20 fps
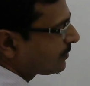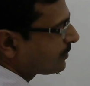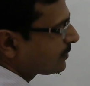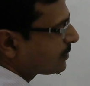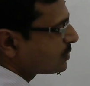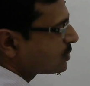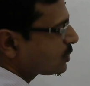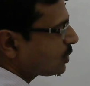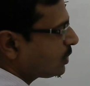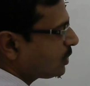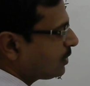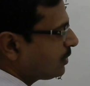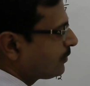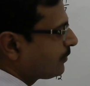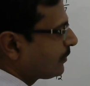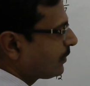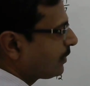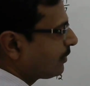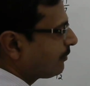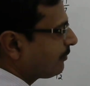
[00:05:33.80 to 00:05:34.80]

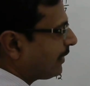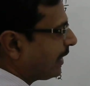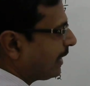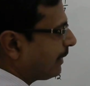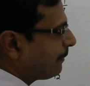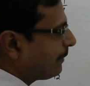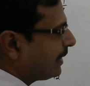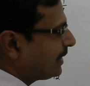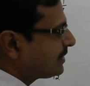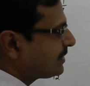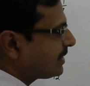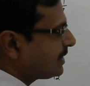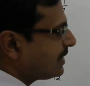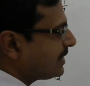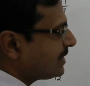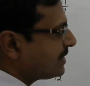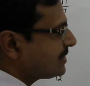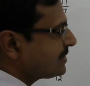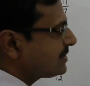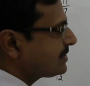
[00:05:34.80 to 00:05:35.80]
So 5 by 3
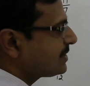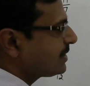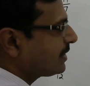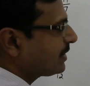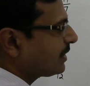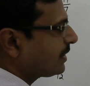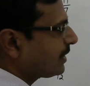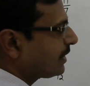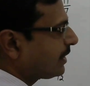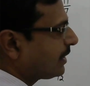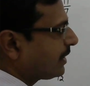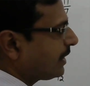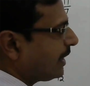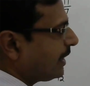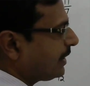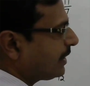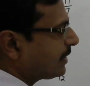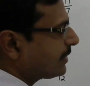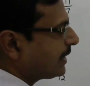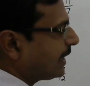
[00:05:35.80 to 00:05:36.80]
is
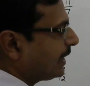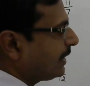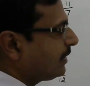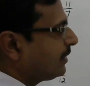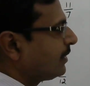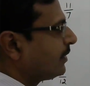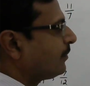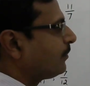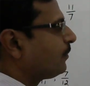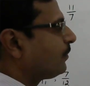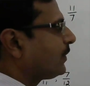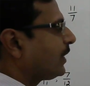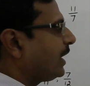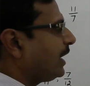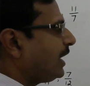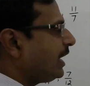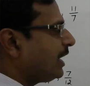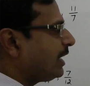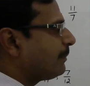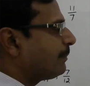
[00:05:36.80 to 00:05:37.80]
greater than
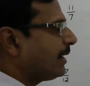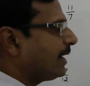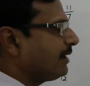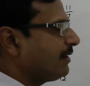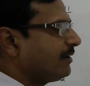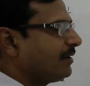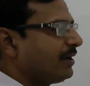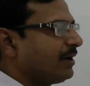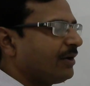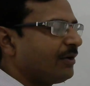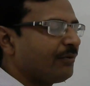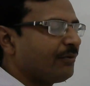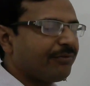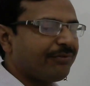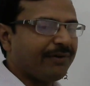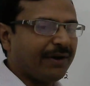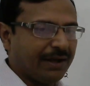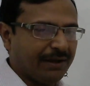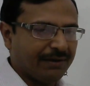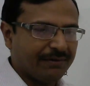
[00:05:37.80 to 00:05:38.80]
8 by
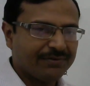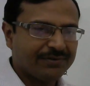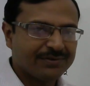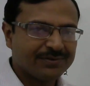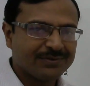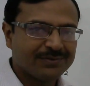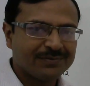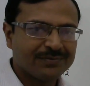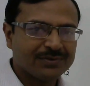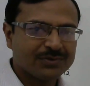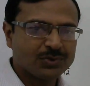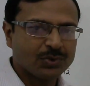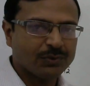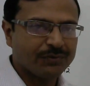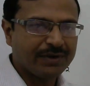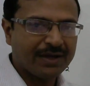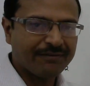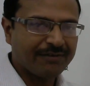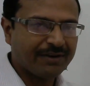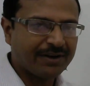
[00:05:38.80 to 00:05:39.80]
5. So we
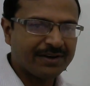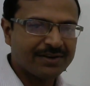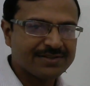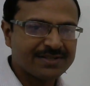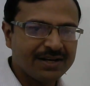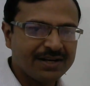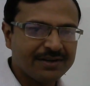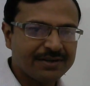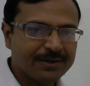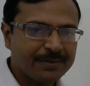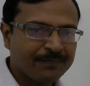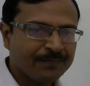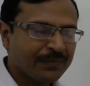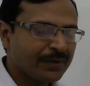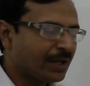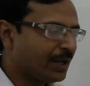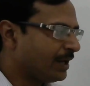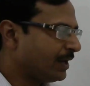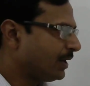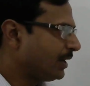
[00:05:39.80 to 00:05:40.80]
have one result.
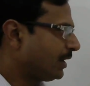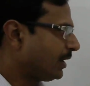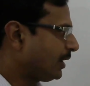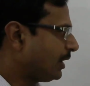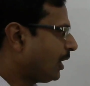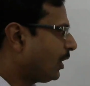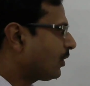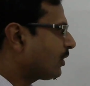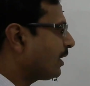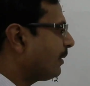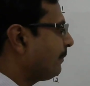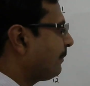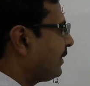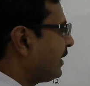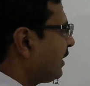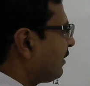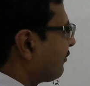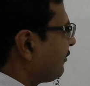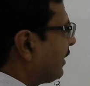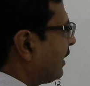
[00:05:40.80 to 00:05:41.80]
Now
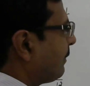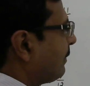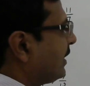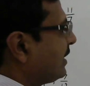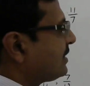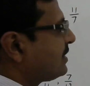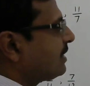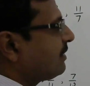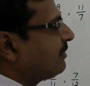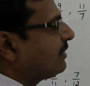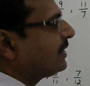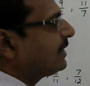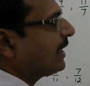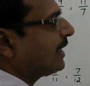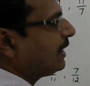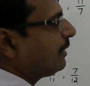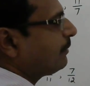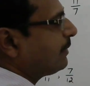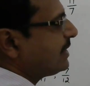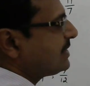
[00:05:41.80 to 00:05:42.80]
compare 5 by 3 with
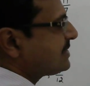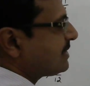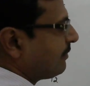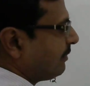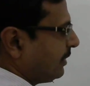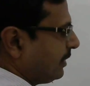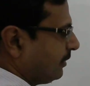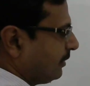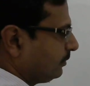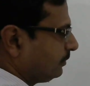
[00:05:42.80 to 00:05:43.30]
9 by 7.